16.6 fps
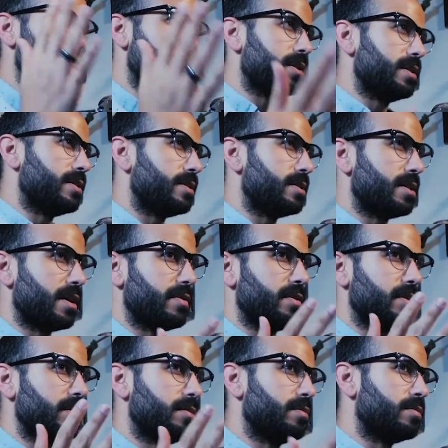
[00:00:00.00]

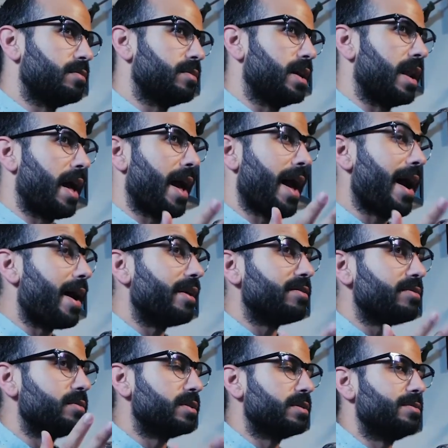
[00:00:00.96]

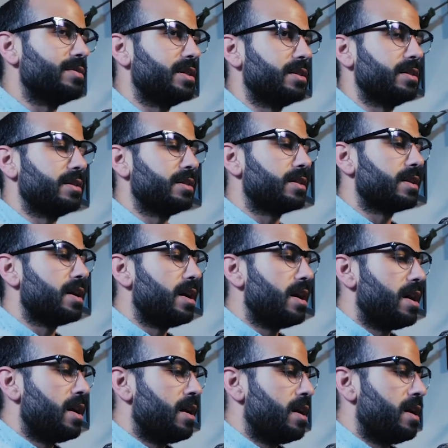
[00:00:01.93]
37.5mm,
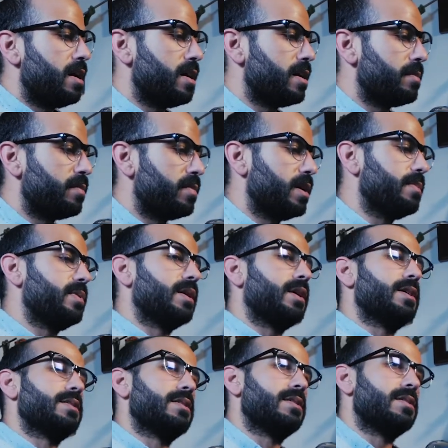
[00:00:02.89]
but
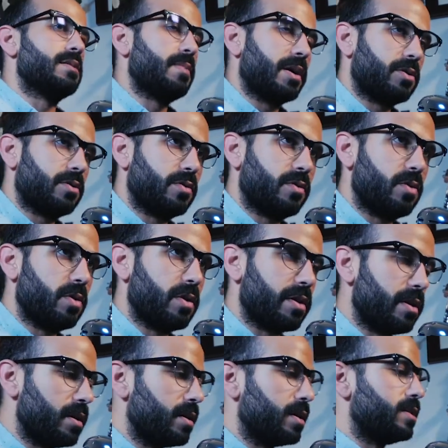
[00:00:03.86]
because it is a Micro Four
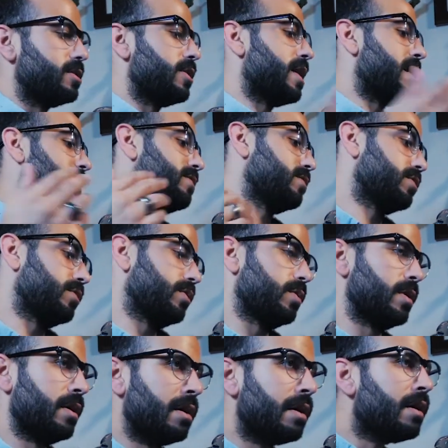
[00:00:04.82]
Thirds, you have
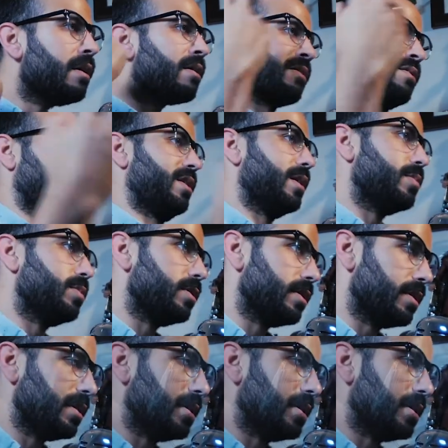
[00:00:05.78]
to double